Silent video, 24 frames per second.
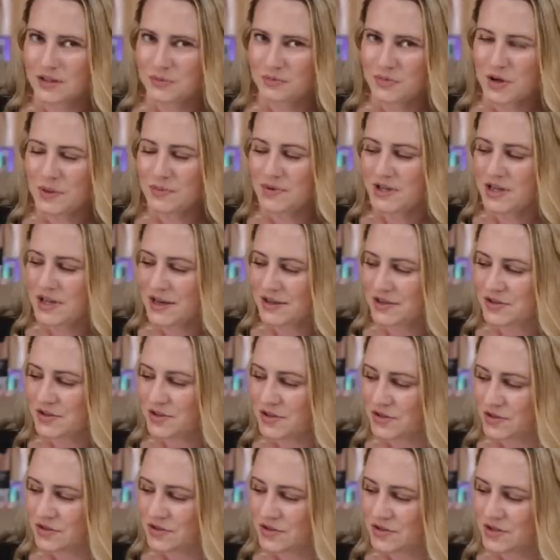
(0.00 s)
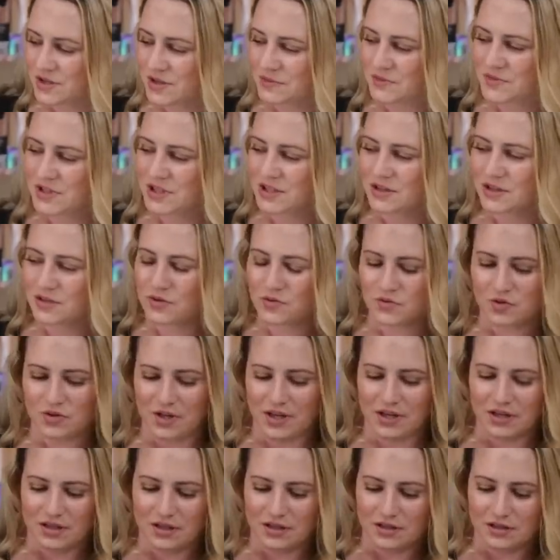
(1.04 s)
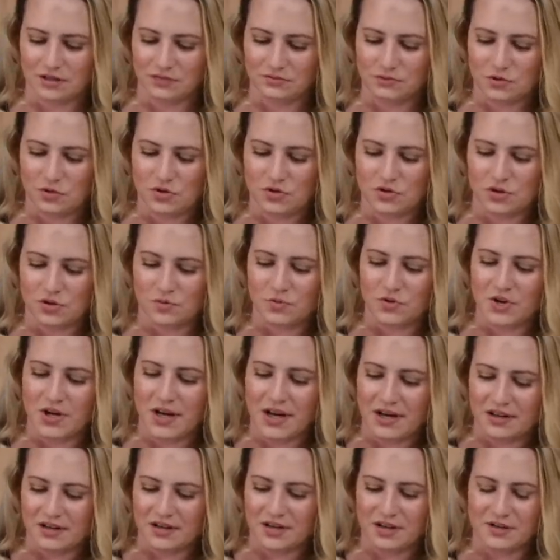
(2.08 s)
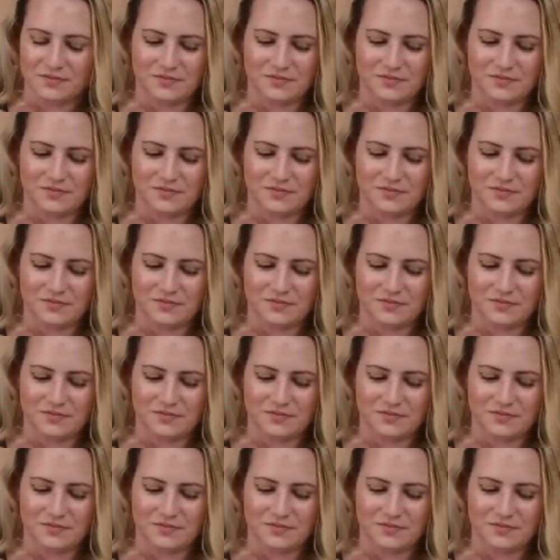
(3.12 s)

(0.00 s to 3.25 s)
Maybe next year or something I'll do like a loser bracket.